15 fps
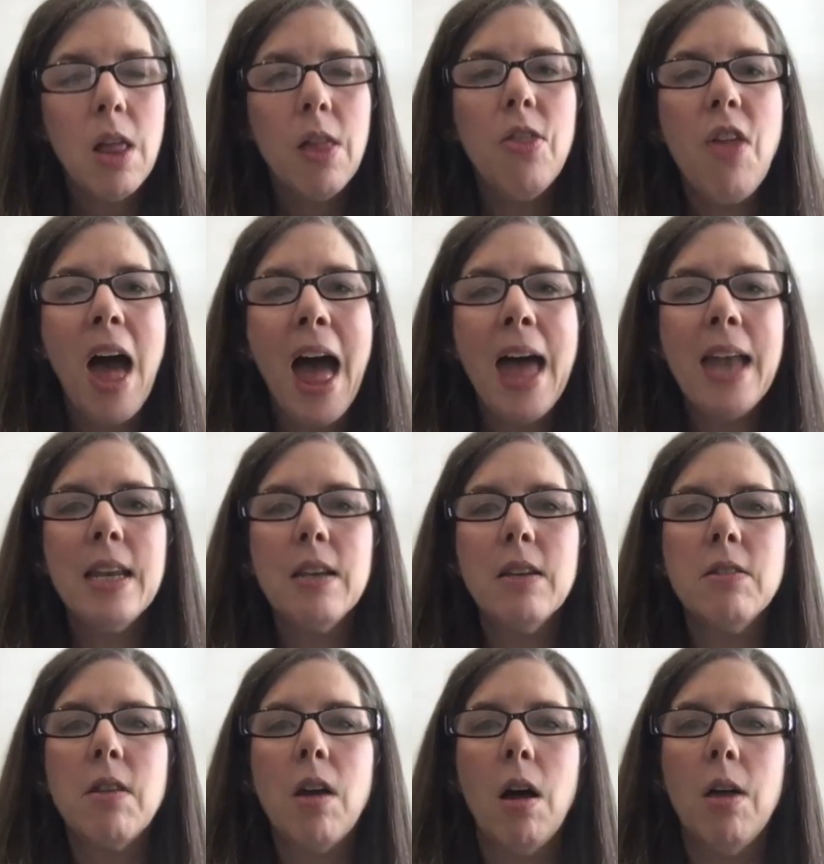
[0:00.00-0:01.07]
That
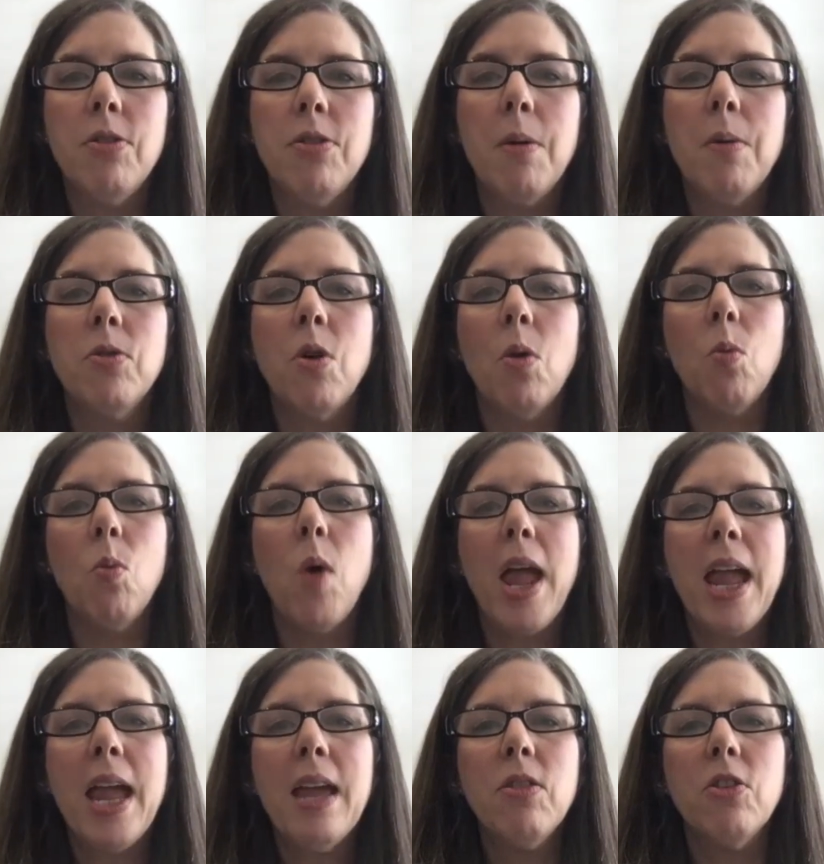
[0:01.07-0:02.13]
is the
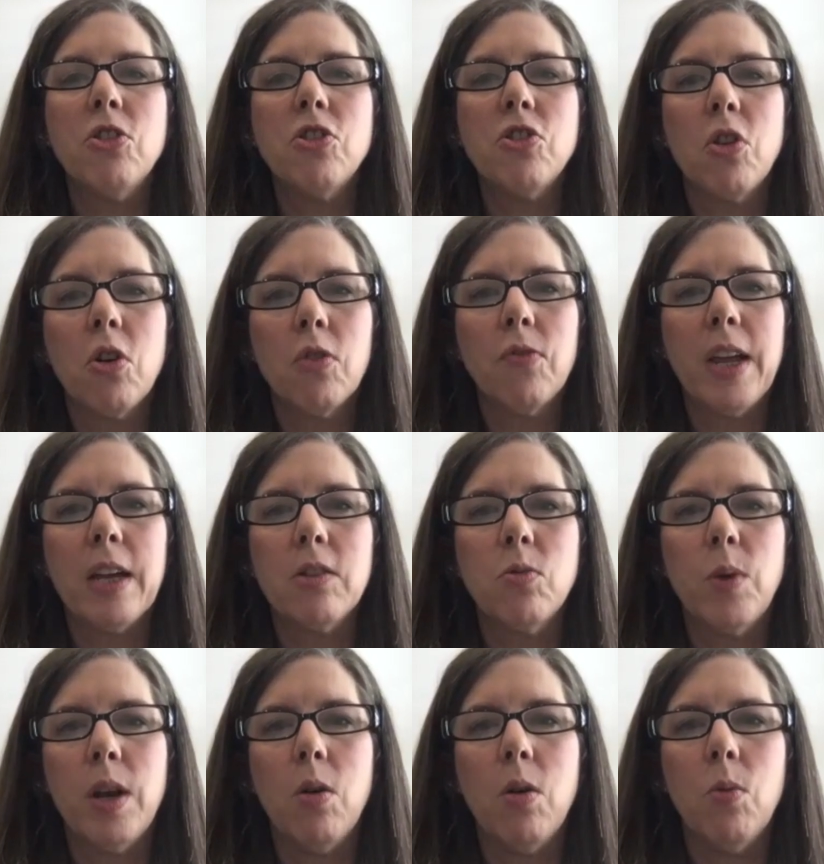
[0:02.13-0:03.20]
way the cervix,
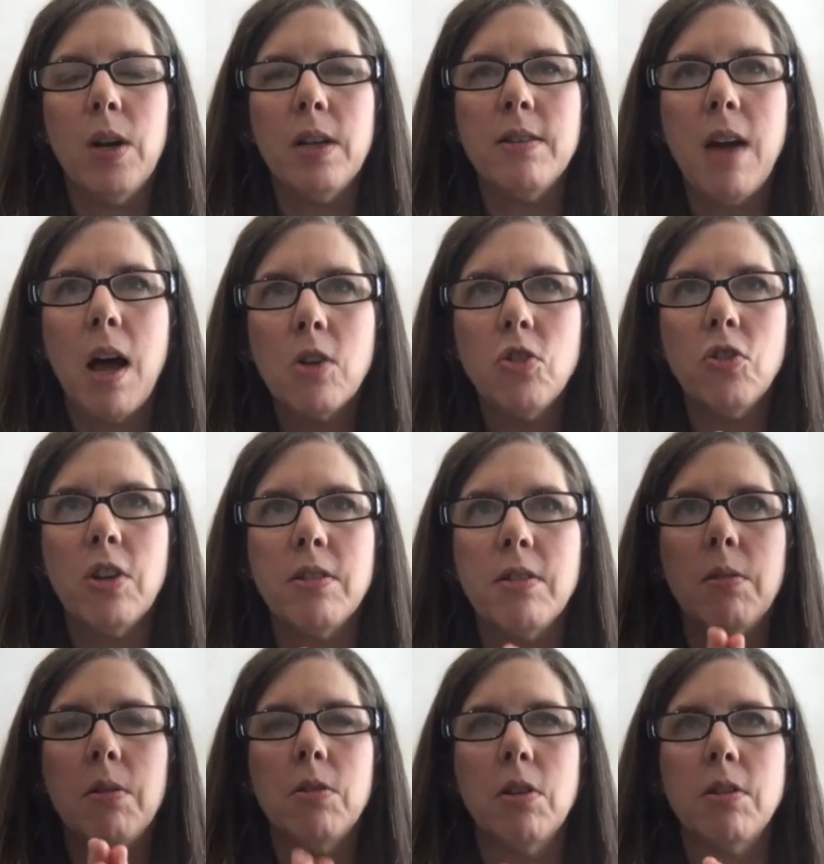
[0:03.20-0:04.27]
when a doctor does
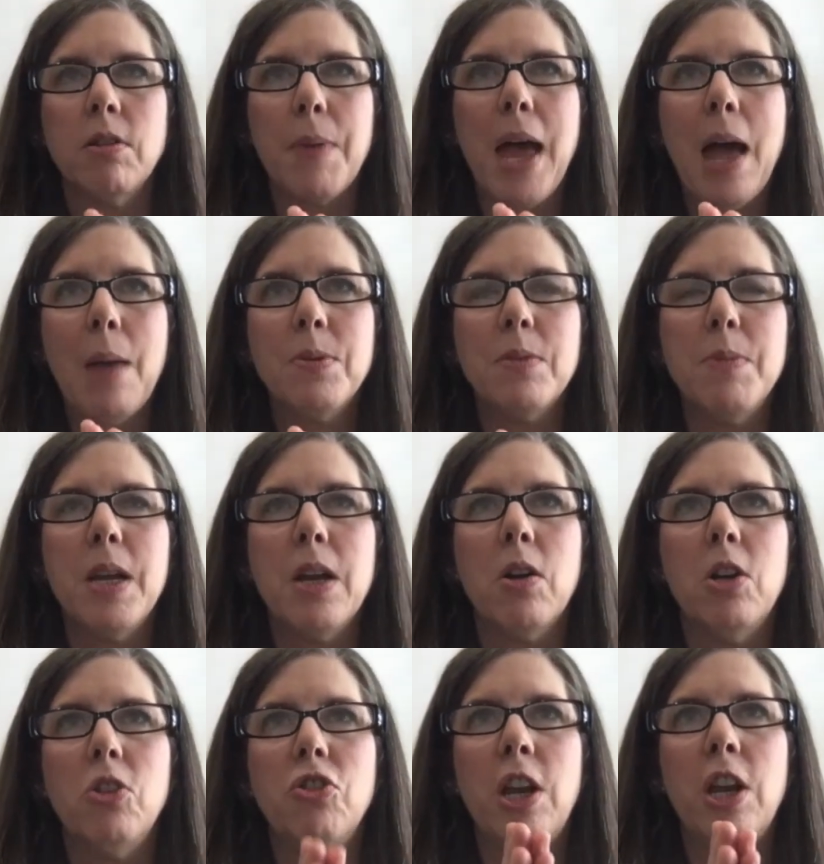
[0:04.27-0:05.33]
a pap smear
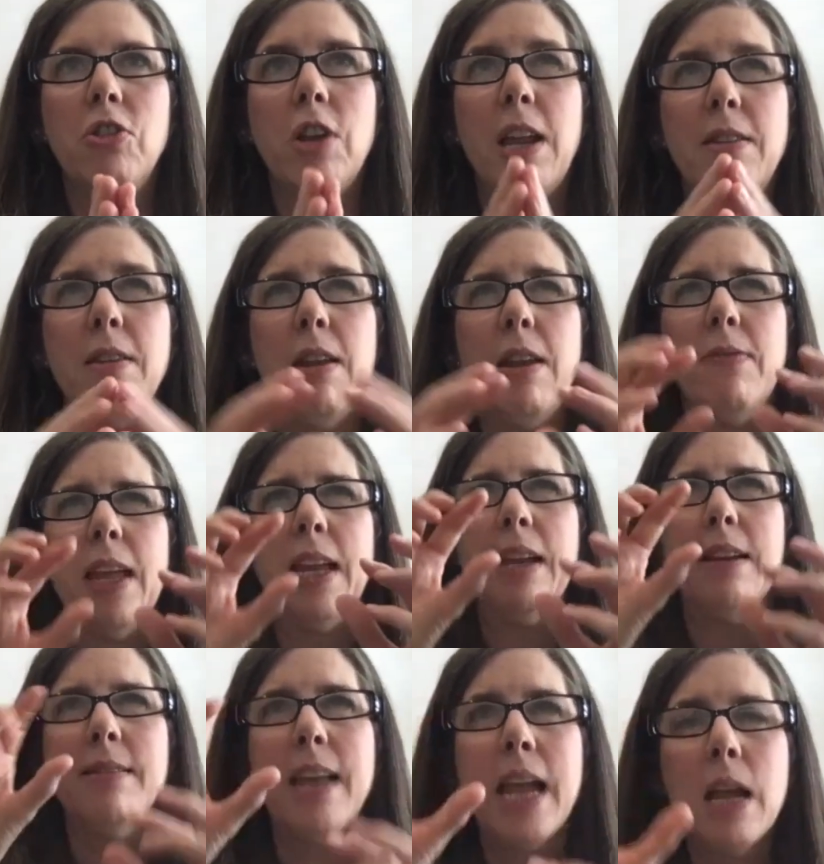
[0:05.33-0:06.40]
and they
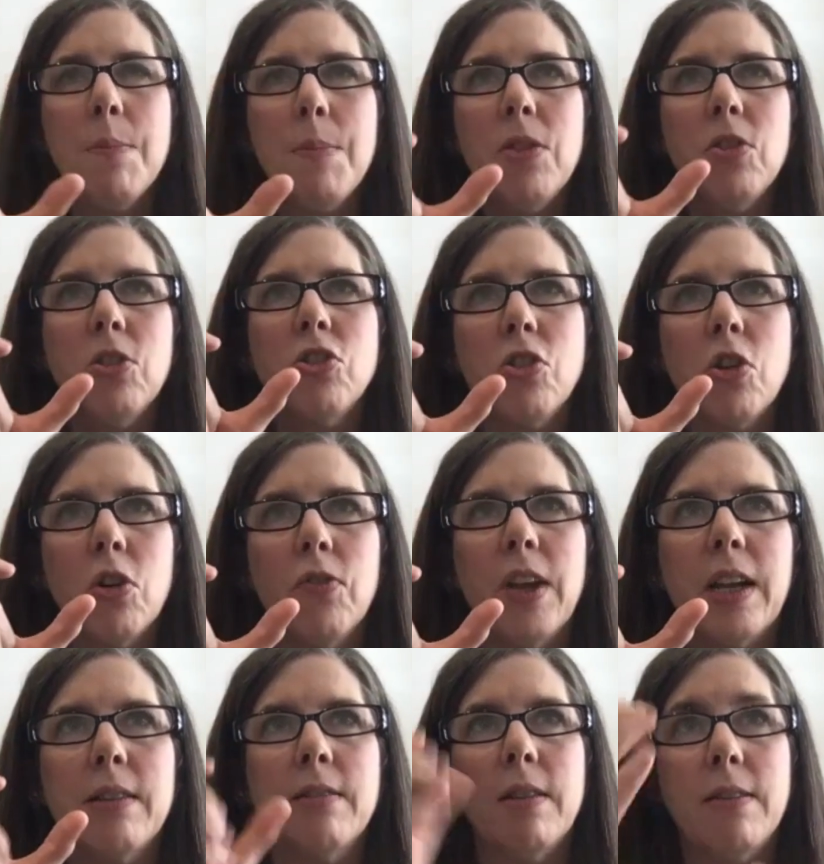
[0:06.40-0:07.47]
examine the
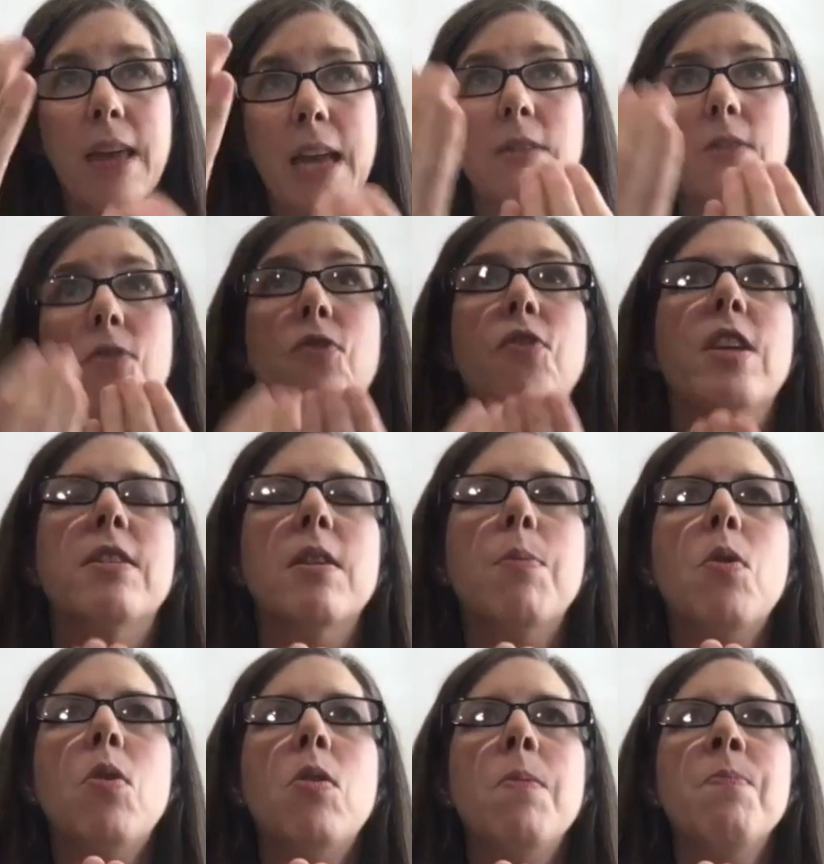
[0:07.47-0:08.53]
cervix that is
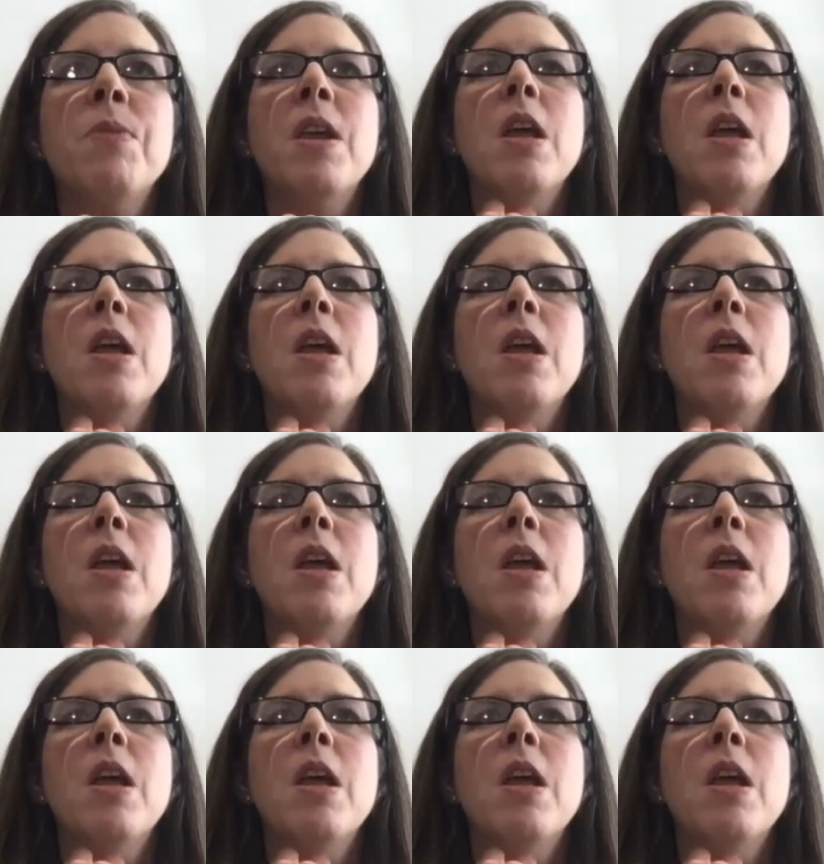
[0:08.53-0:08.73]
visible,